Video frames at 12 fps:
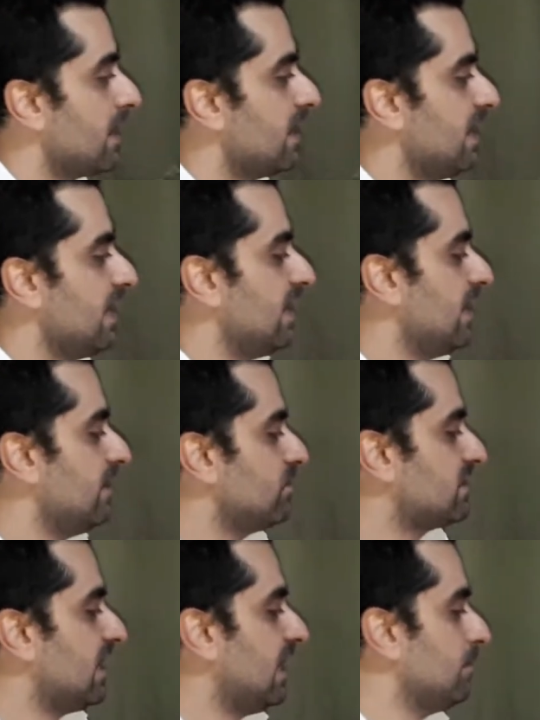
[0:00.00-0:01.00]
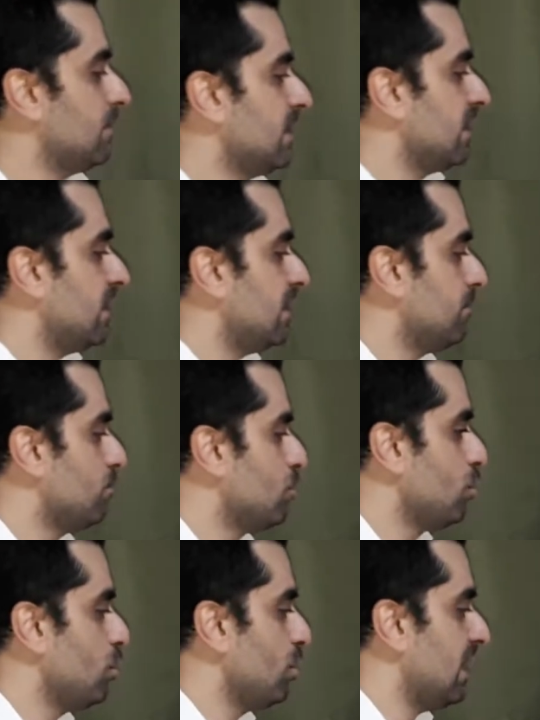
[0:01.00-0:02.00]
Every time
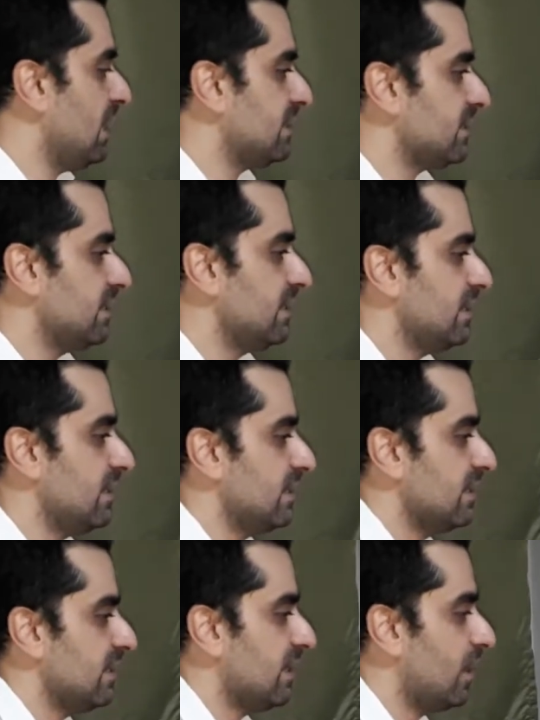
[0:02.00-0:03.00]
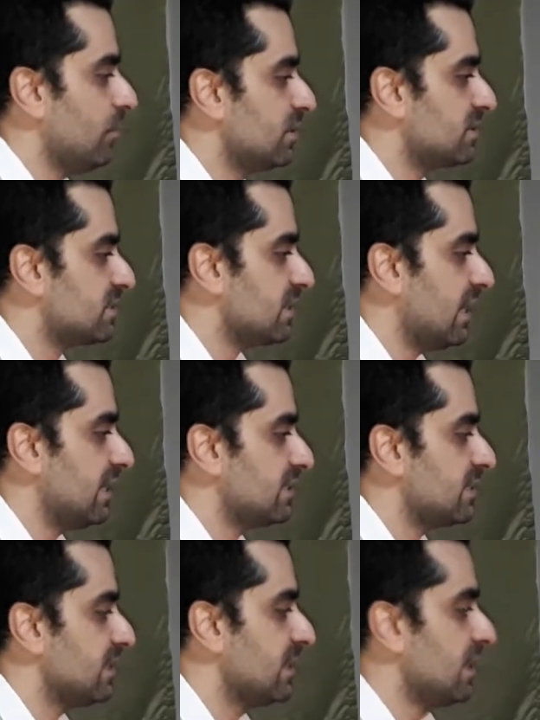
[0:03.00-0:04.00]
Müller, Havertz
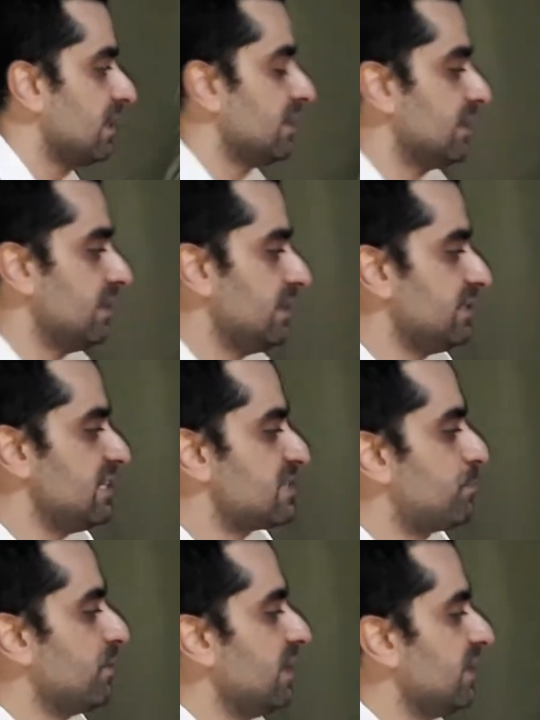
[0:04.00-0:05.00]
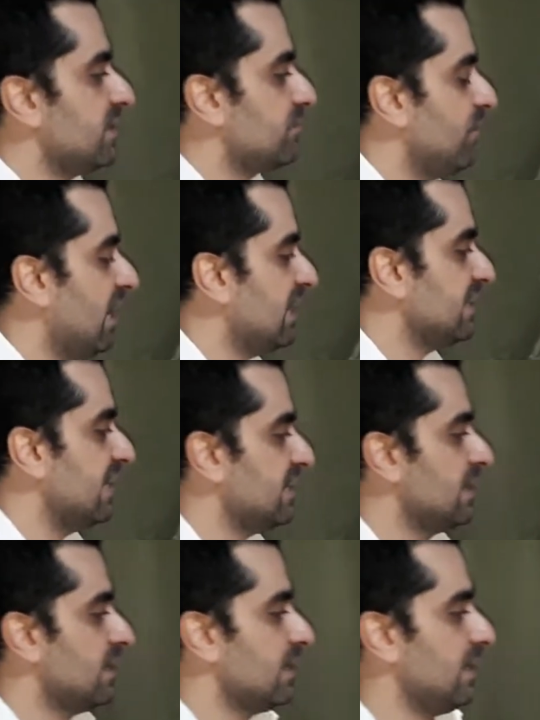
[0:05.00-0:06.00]
and this player
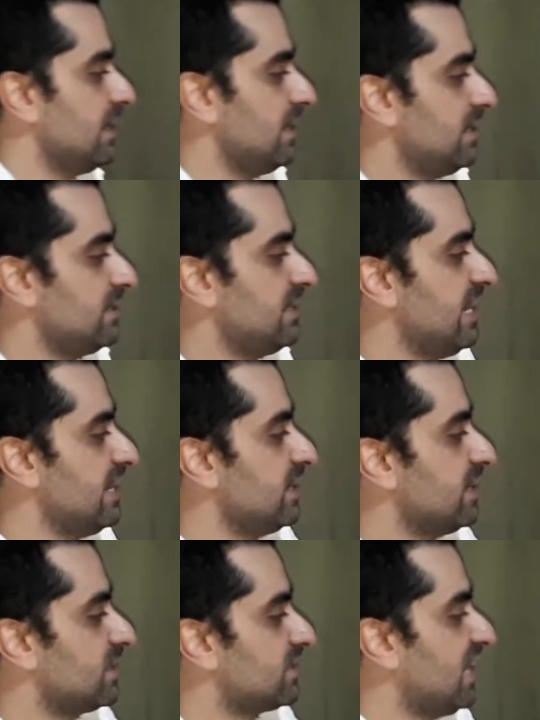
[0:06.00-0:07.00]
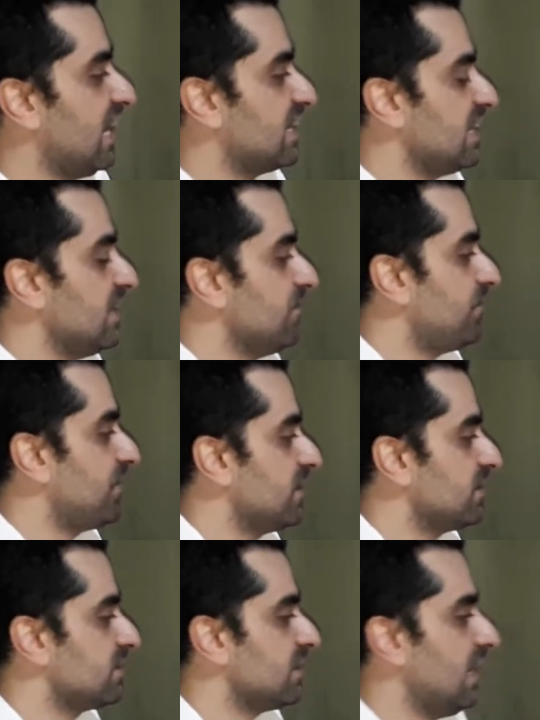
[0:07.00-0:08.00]
Werner, they tuck
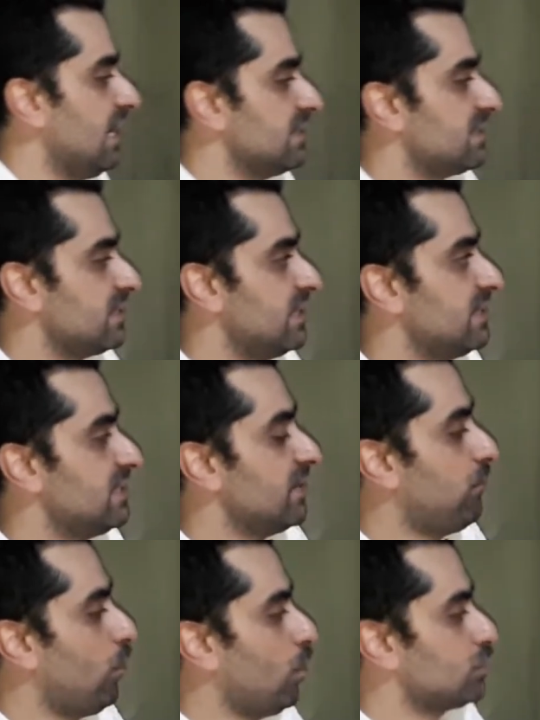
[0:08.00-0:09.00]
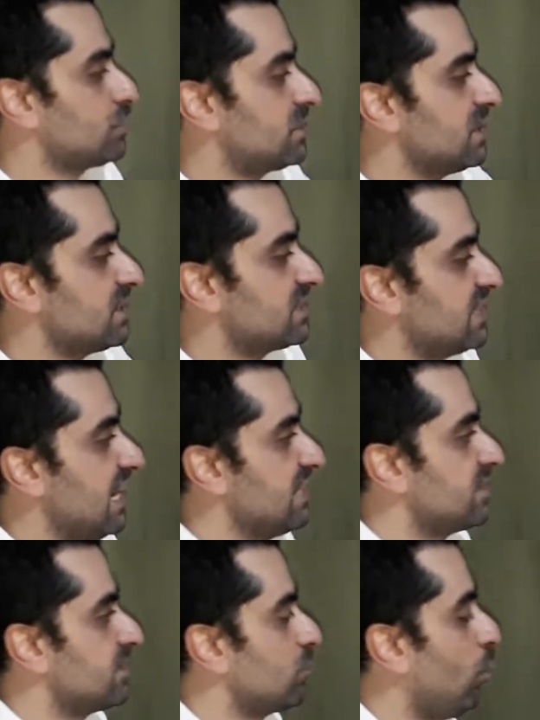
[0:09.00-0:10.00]
infield, and they forced the
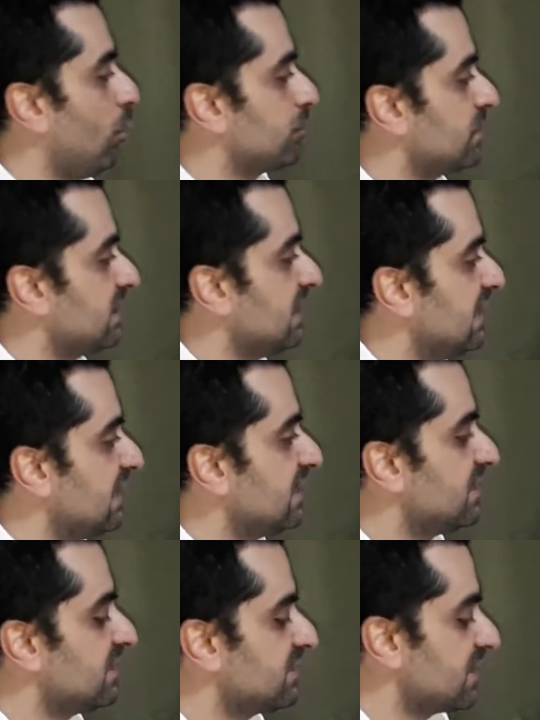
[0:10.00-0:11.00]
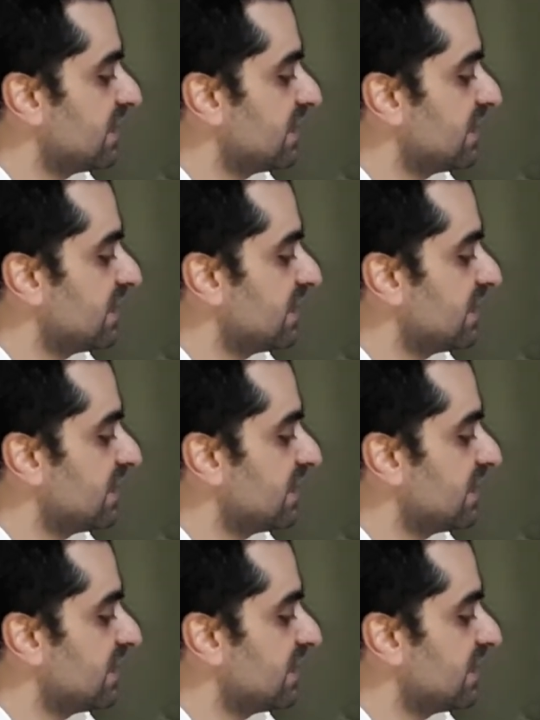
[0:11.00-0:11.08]
center of the England